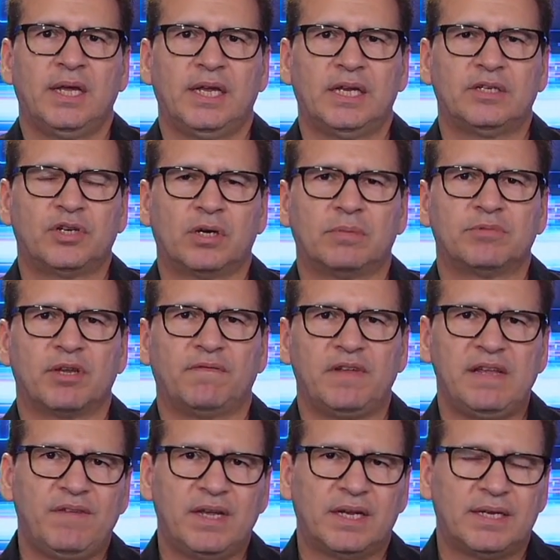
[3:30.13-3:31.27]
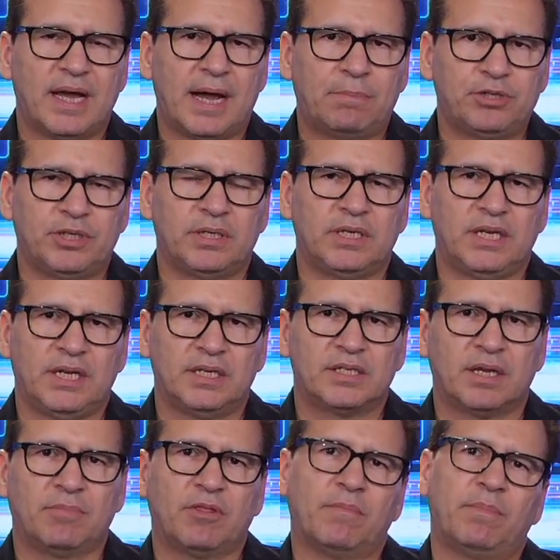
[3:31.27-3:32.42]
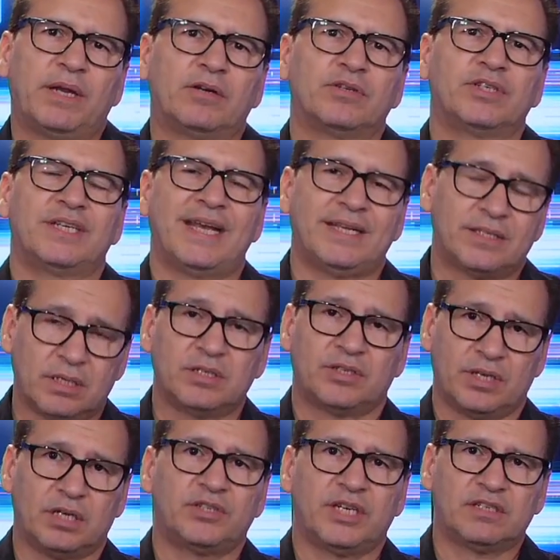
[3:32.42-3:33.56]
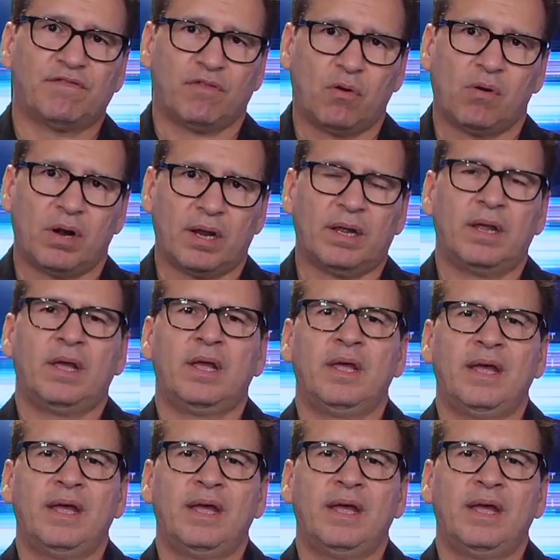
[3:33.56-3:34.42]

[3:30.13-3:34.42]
in terms of E V adoption in some of the bigger states, such as Florida.